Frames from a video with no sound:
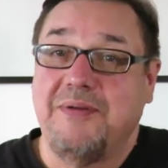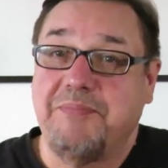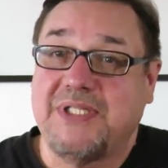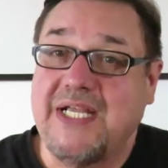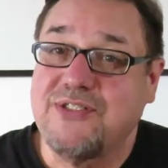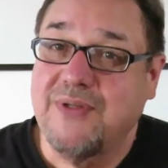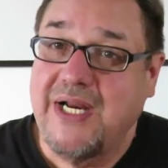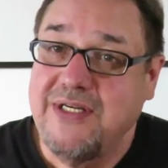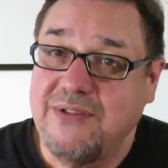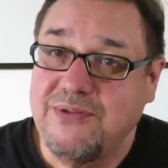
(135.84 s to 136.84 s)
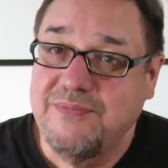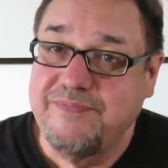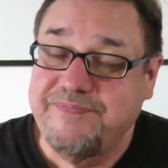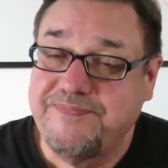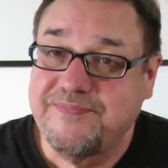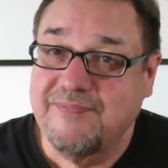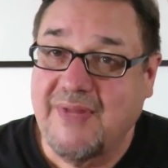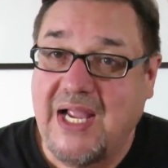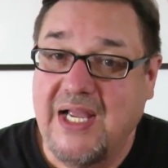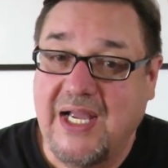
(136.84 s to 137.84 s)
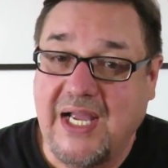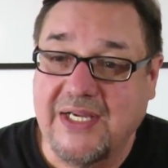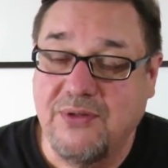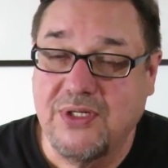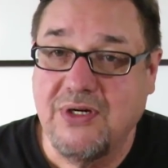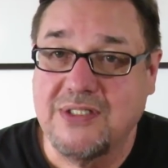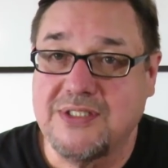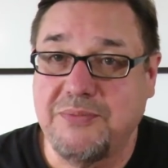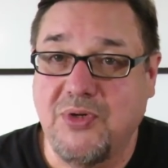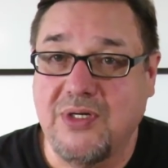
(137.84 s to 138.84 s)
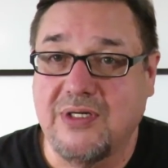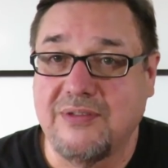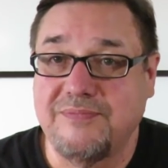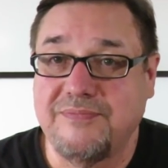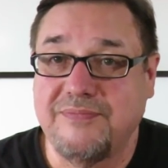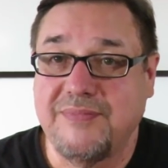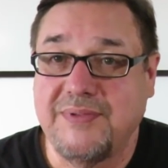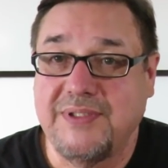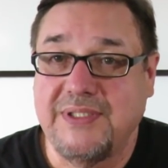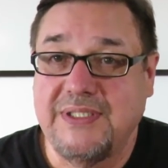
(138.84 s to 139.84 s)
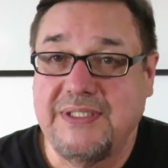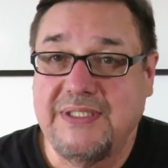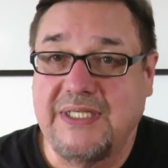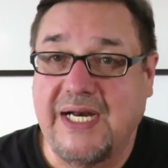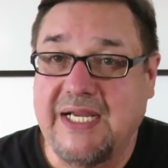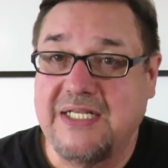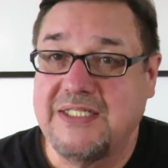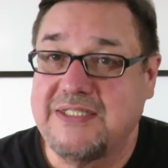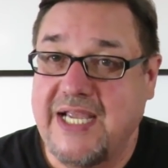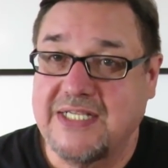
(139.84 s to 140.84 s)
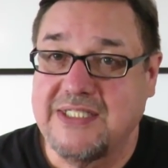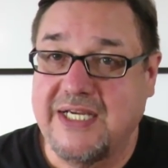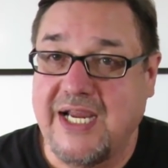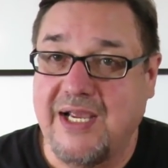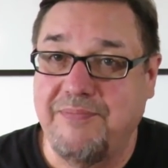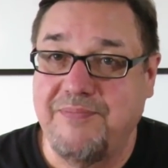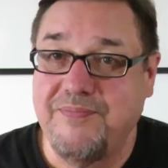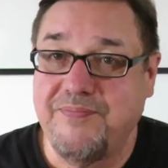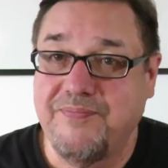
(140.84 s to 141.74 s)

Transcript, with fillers: But that's what I do. I go across the border, and I get in a taxi cab,